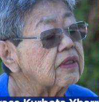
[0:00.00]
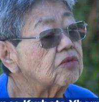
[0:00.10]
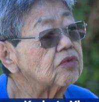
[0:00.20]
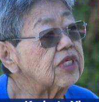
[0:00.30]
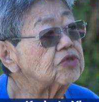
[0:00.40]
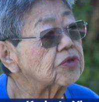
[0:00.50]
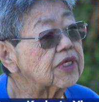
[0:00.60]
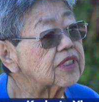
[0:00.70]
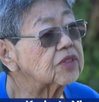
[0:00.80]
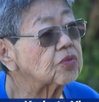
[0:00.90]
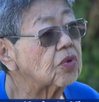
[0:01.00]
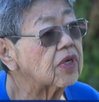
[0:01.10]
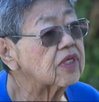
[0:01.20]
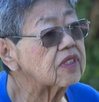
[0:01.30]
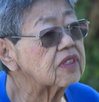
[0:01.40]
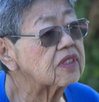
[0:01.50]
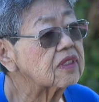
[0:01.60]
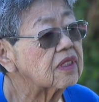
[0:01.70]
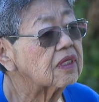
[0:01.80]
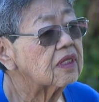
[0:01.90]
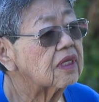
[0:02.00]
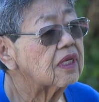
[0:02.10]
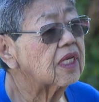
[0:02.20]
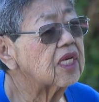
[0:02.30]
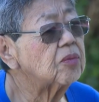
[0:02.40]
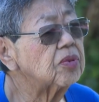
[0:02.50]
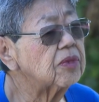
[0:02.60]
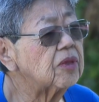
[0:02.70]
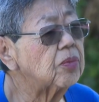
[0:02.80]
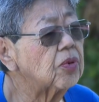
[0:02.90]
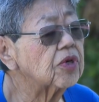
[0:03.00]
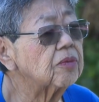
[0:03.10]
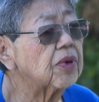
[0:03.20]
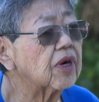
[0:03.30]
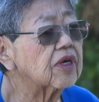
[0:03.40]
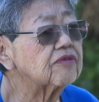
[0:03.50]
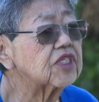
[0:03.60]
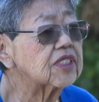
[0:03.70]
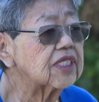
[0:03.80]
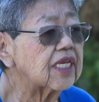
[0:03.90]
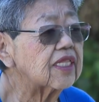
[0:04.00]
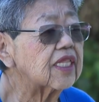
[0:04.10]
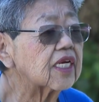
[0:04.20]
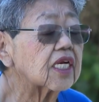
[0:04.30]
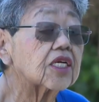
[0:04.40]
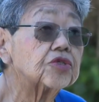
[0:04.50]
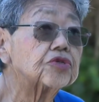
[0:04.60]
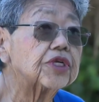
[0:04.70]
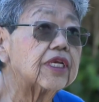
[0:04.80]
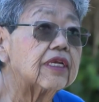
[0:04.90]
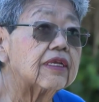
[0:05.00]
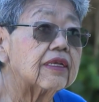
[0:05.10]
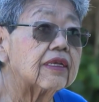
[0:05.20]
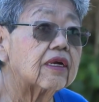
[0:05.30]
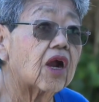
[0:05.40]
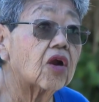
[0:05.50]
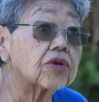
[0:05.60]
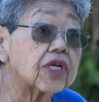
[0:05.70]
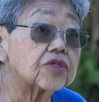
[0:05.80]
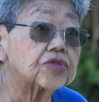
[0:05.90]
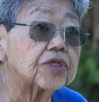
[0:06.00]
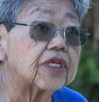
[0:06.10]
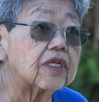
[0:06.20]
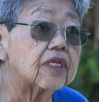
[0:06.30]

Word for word: the redress was an important part of just saying that a country, our country,